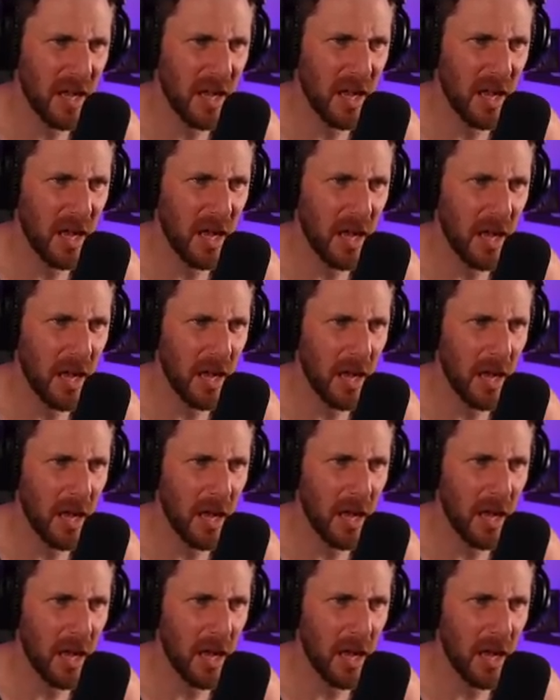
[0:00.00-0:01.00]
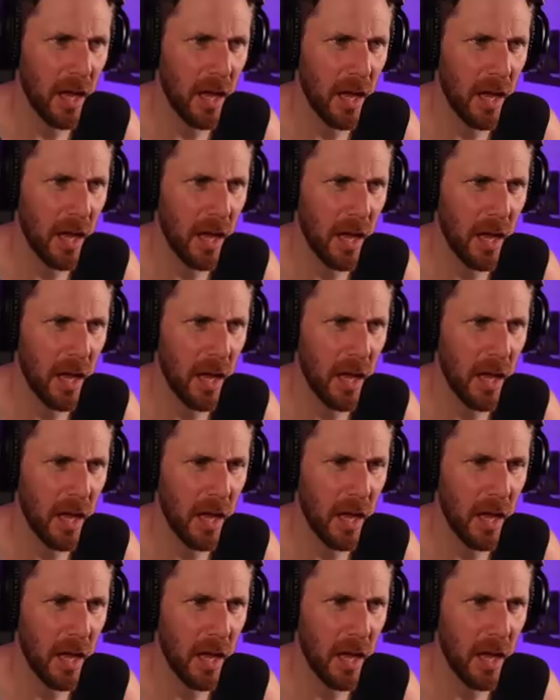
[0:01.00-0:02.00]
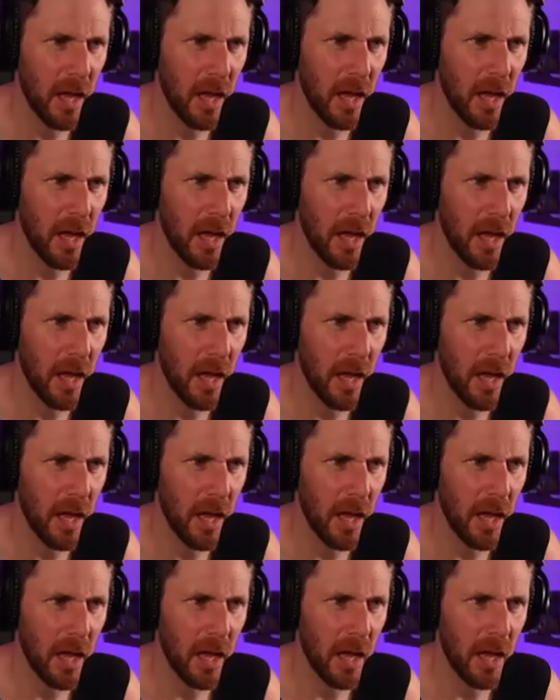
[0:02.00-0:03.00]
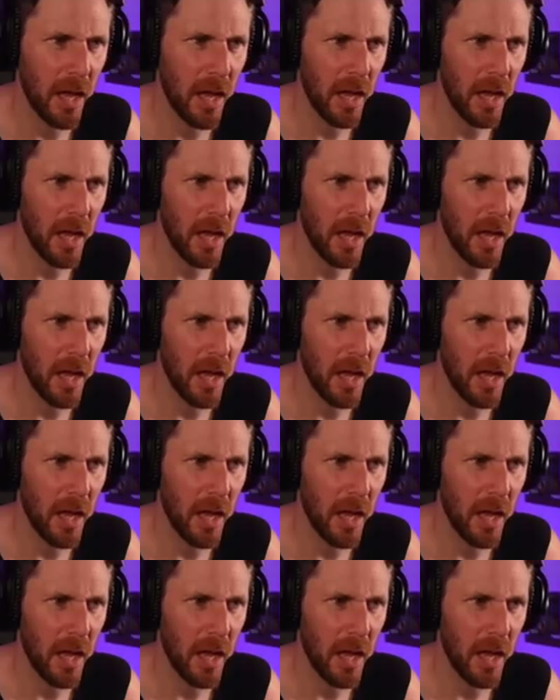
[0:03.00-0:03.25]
No one is speaking in this clip.